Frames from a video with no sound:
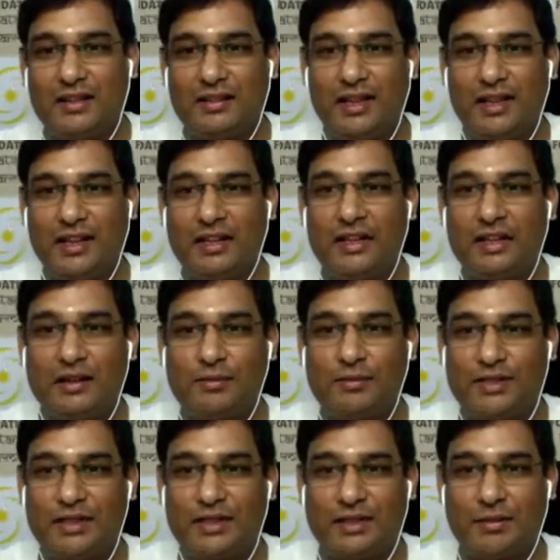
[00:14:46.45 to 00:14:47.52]

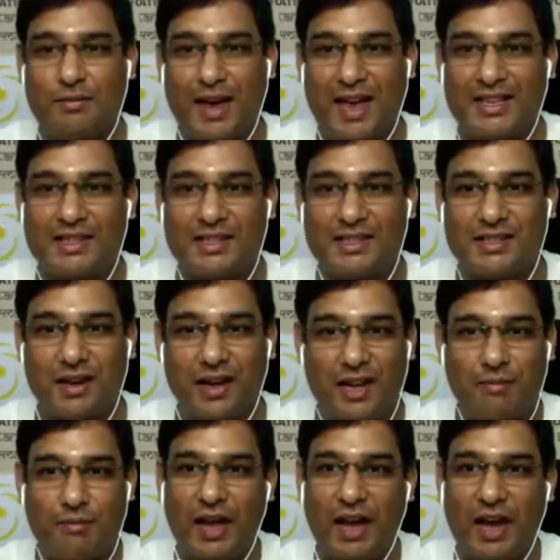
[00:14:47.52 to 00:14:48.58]
ignoramuses, the masses
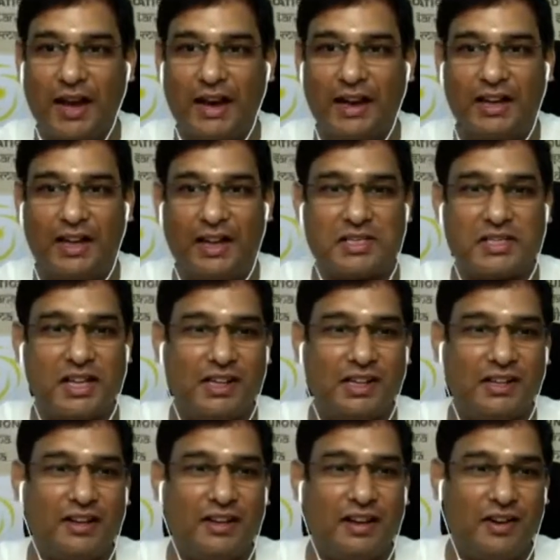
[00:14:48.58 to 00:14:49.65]
running behind
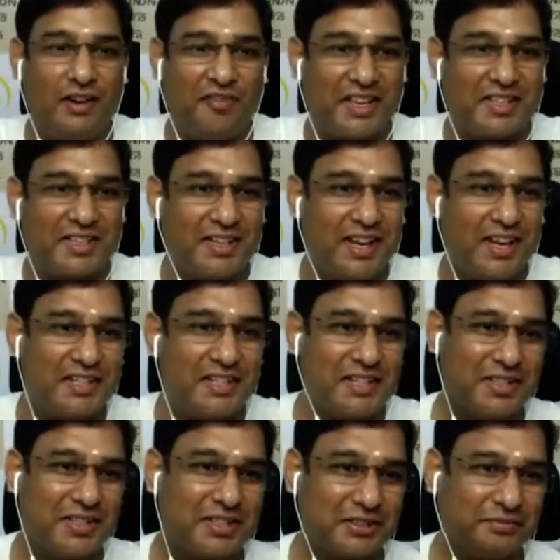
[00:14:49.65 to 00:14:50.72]
external
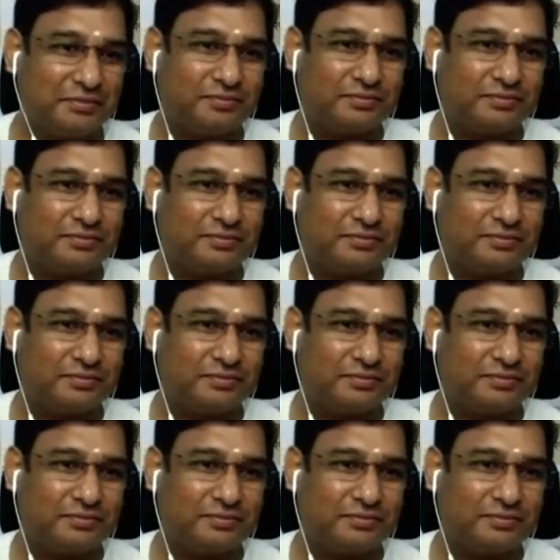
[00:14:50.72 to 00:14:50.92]
fascinations?